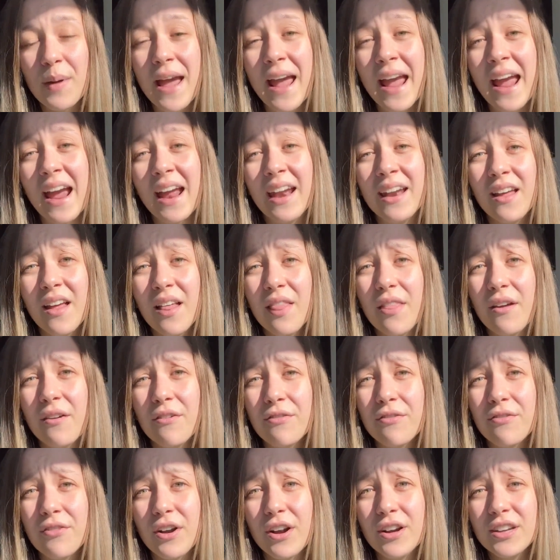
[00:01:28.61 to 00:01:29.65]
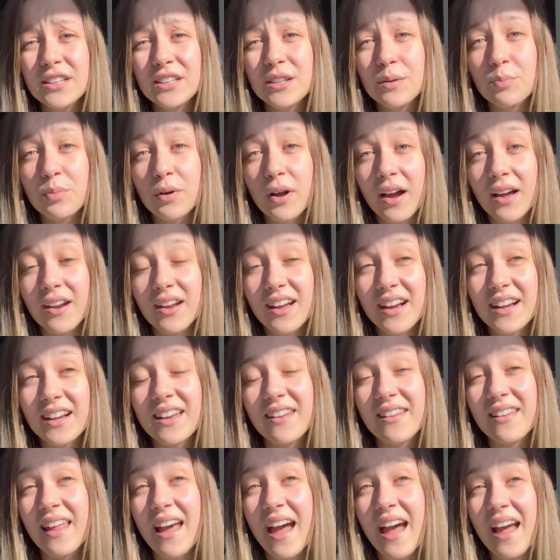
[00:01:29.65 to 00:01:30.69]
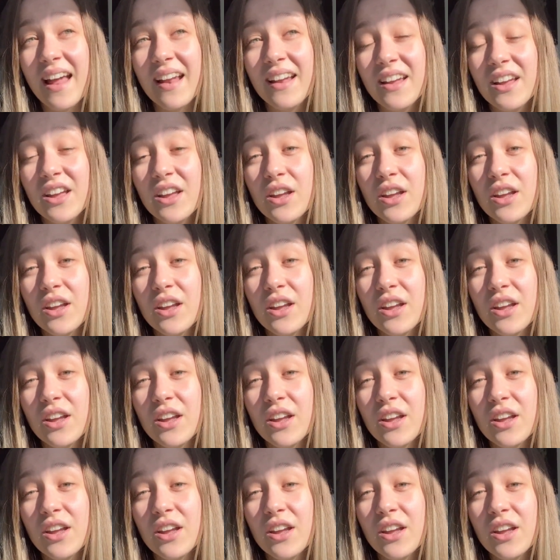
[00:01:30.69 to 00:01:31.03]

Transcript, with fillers: and the first product that